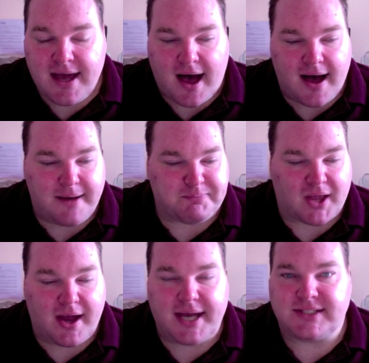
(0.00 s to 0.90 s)

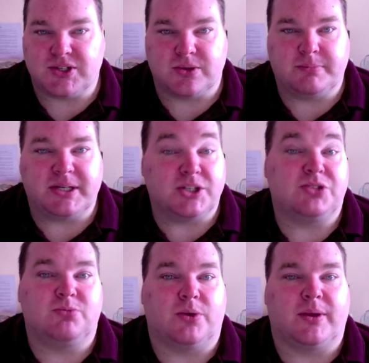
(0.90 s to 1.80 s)
I had to do a bit of
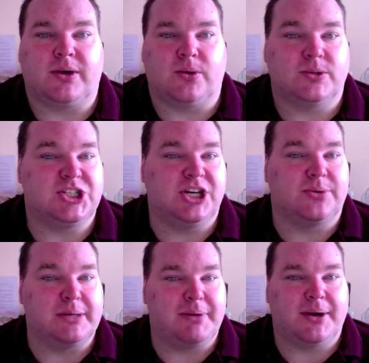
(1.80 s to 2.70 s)
what they call
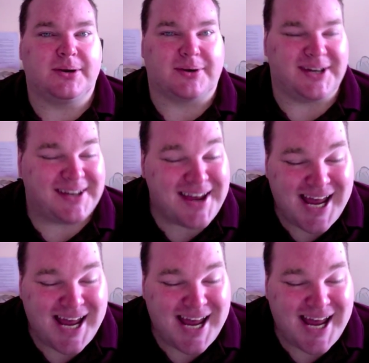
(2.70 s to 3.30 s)
jiggery-pokery.